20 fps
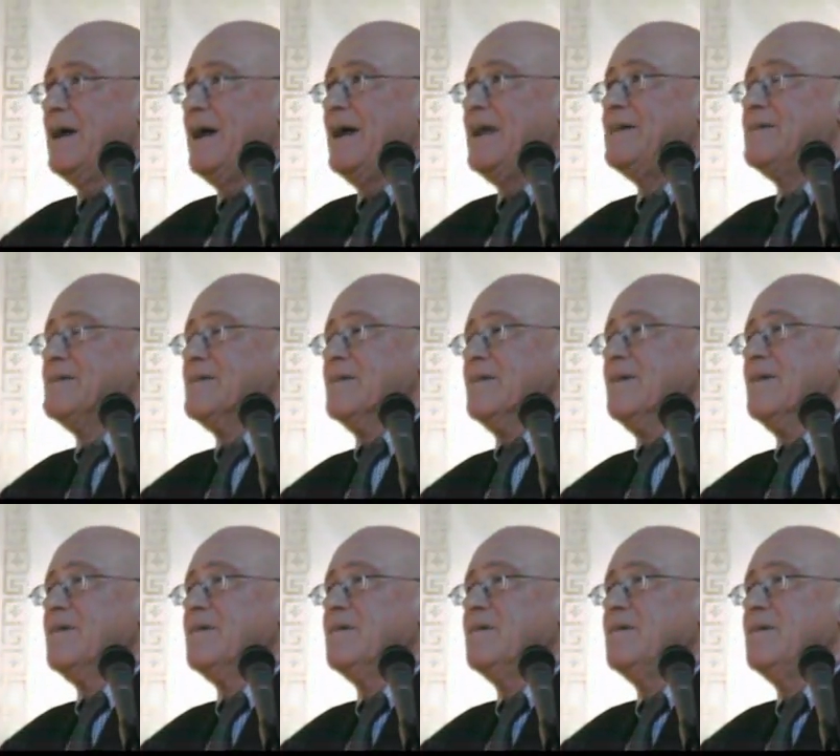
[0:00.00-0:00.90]
and
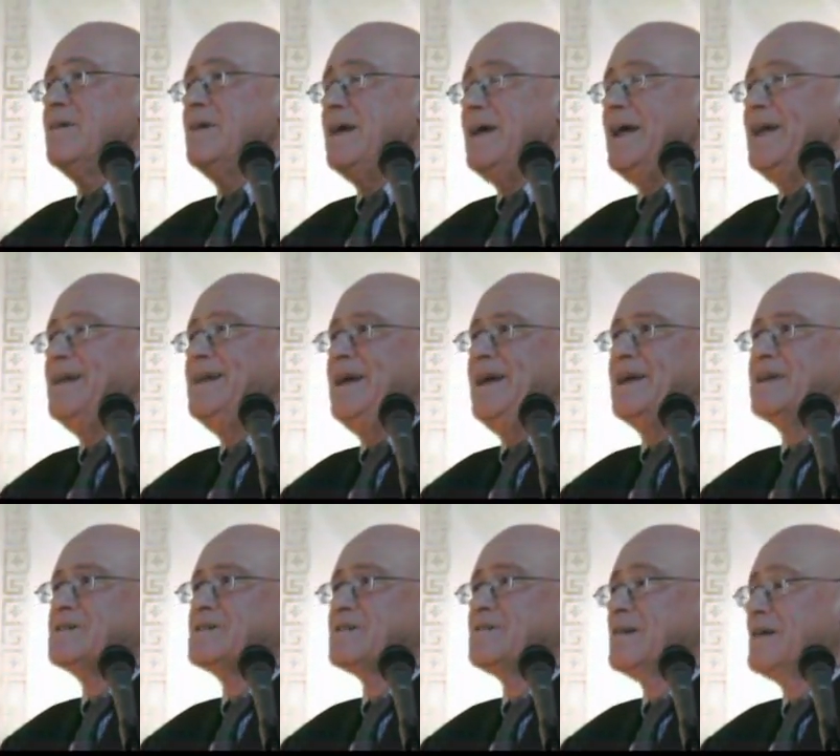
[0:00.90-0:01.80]
in
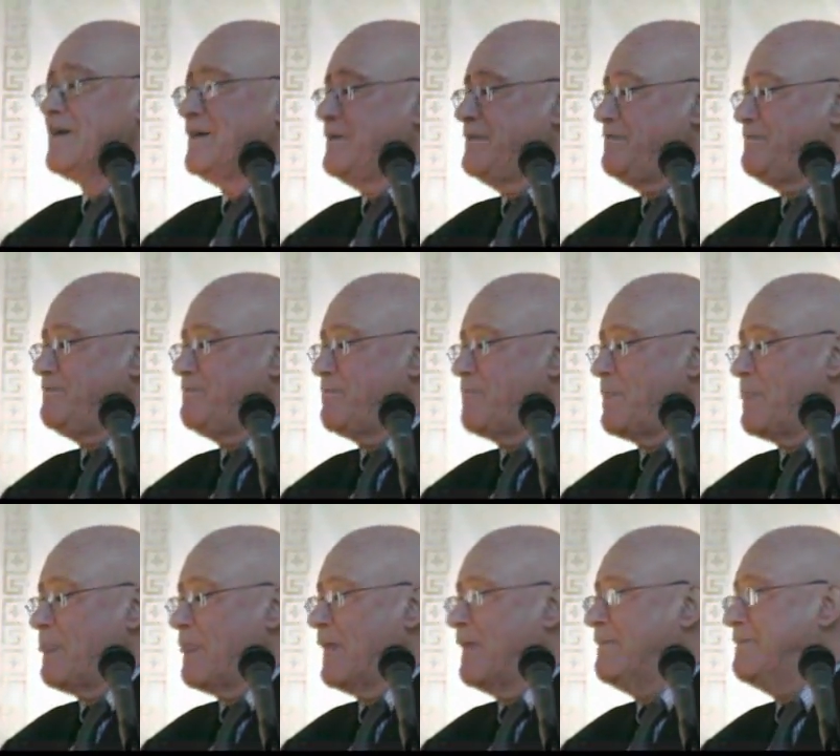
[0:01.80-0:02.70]
Israel,
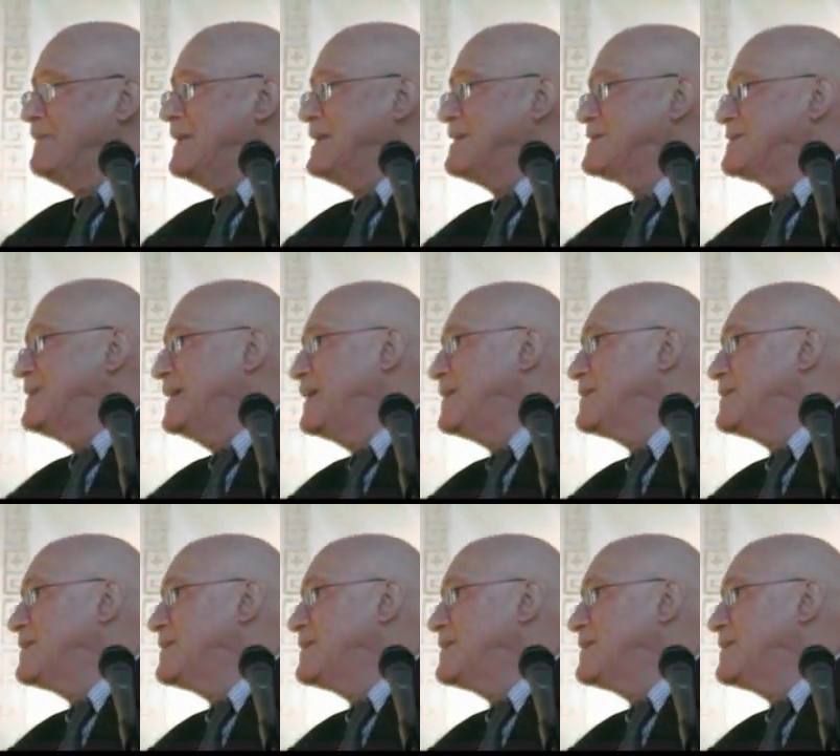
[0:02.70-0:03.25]
these